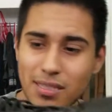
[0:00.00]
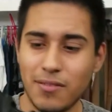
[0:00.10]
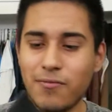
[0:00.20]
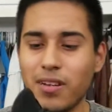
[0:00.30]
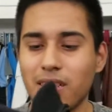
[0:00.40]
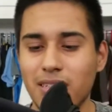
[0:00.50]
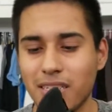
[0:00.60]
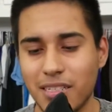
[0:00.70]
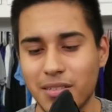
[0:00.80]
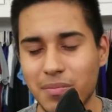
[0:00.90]
the phylon
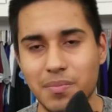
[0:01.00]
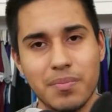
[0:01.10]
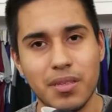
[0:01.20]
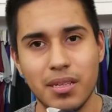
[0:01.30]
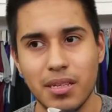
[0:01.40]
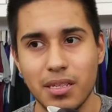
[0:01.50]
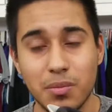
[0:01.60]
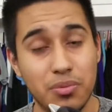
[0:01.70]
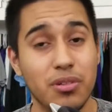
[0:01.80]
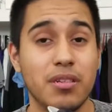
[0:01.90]
here is
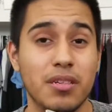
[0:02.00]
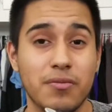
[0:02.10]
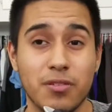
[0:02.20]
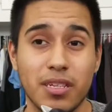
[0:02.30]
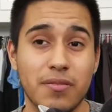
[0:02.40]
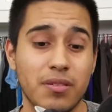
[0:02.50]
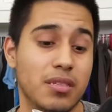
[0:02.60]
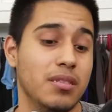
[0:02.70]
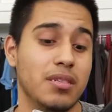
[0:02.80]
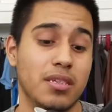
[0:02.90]
pretty
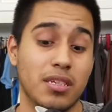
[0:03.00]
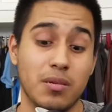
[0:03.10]
forgiving and